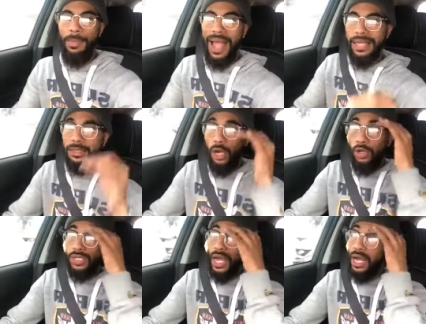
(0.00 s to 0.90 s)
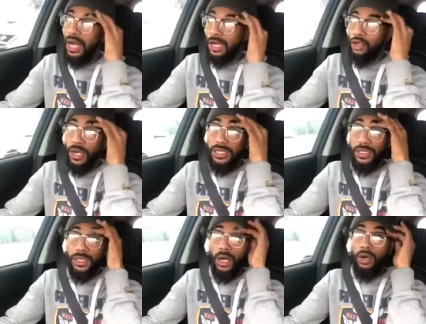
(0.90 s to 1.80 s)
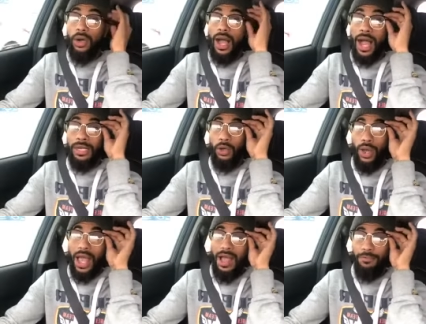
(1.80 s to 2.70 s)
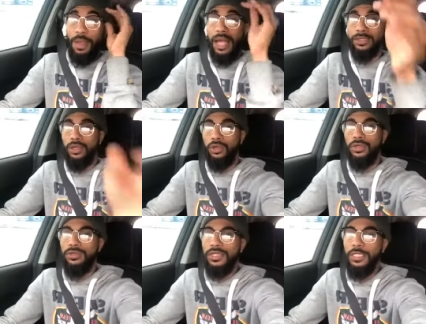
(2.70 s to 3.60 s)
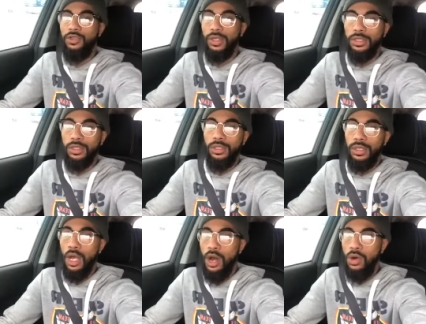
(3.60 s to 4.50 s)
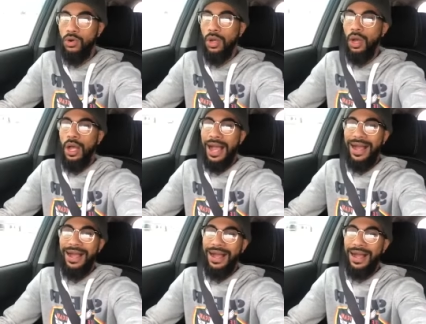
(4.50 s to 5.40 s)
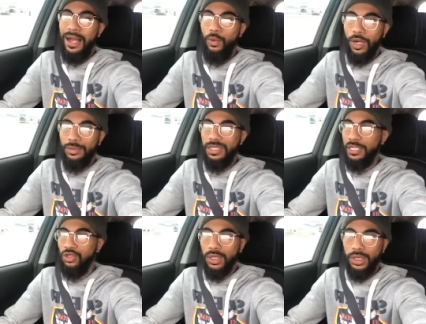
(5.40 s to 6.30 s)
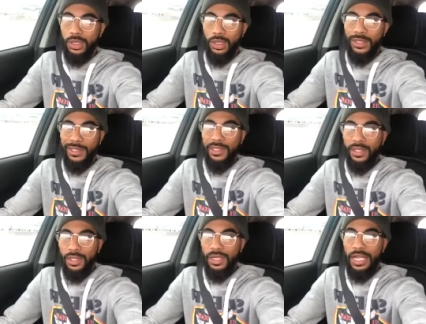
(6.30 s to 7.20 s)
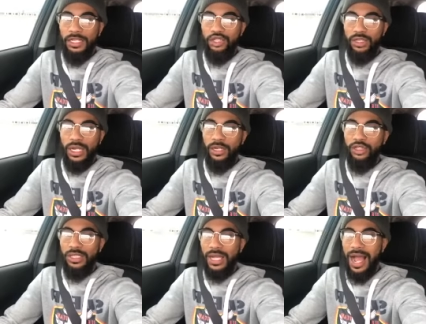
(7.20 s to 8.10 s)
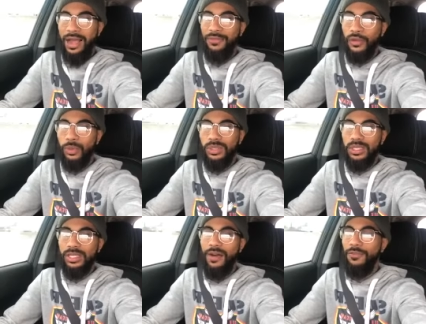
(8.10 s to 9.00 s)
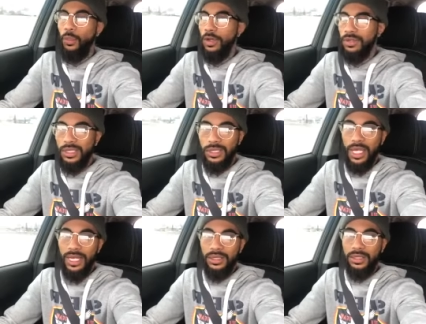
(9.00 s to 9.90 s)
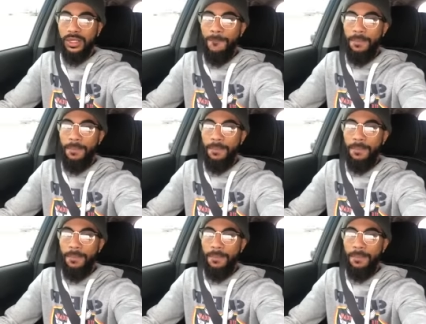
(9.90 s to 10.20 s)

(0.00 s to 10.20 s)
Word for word: Passcodes, haha, crazy, yo. I don't have passcodes secrets, yo. Ha ha ha. What up, Cedric? En energy, high frequency self awareness, yes.